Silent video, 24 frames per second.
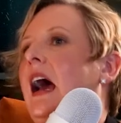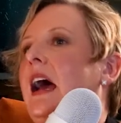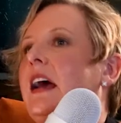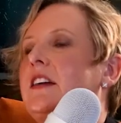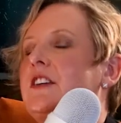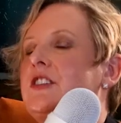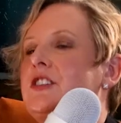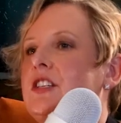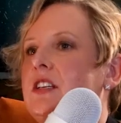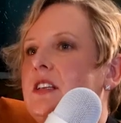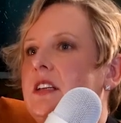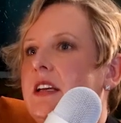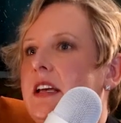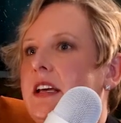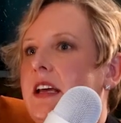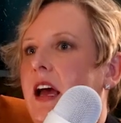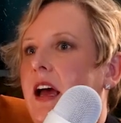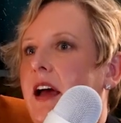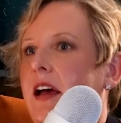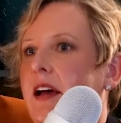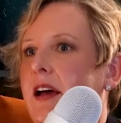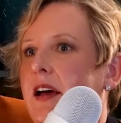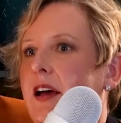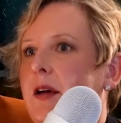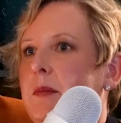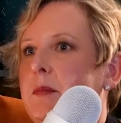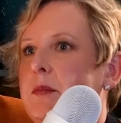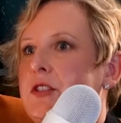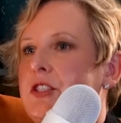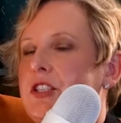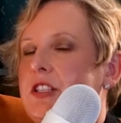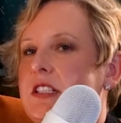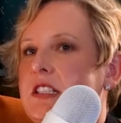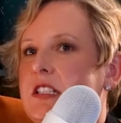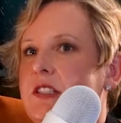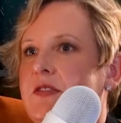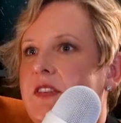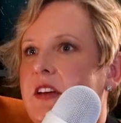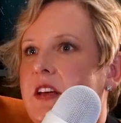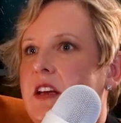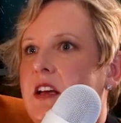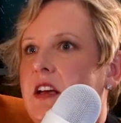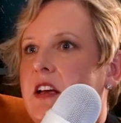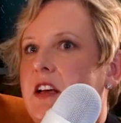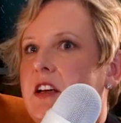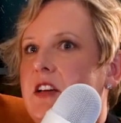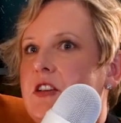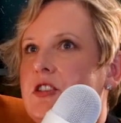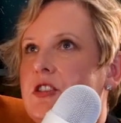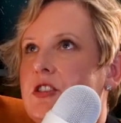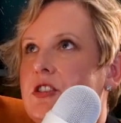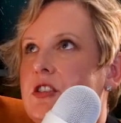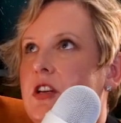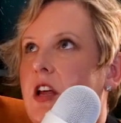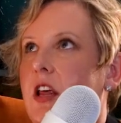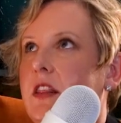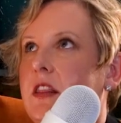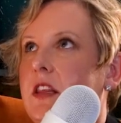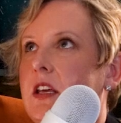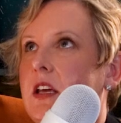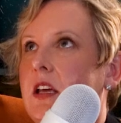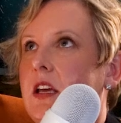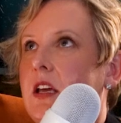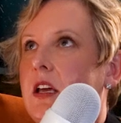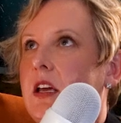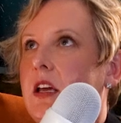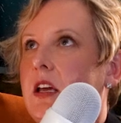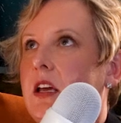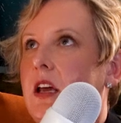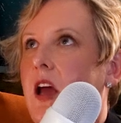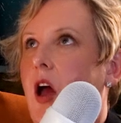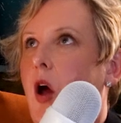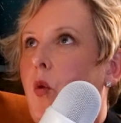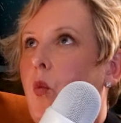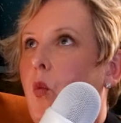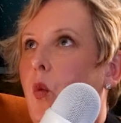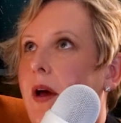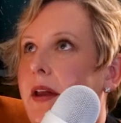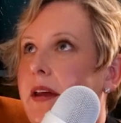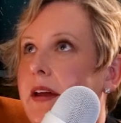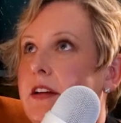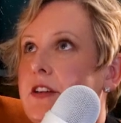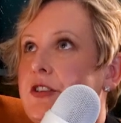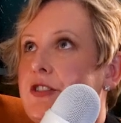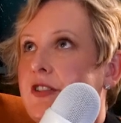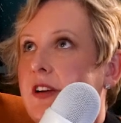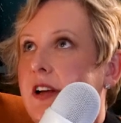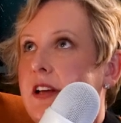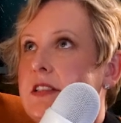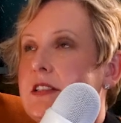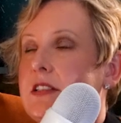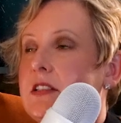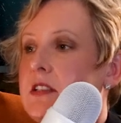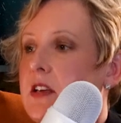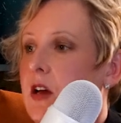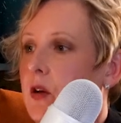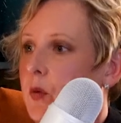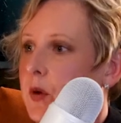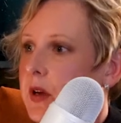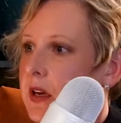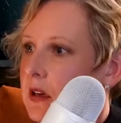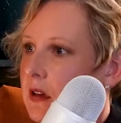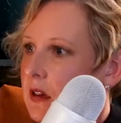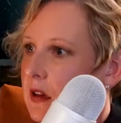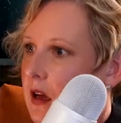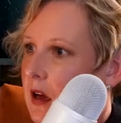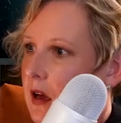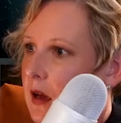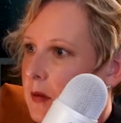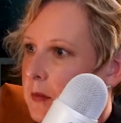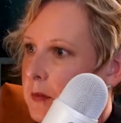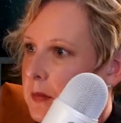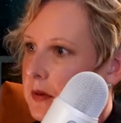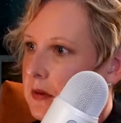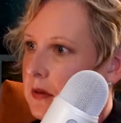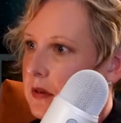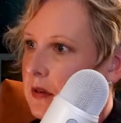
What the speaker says: actually just finished the Wedding Dress Sewing Club,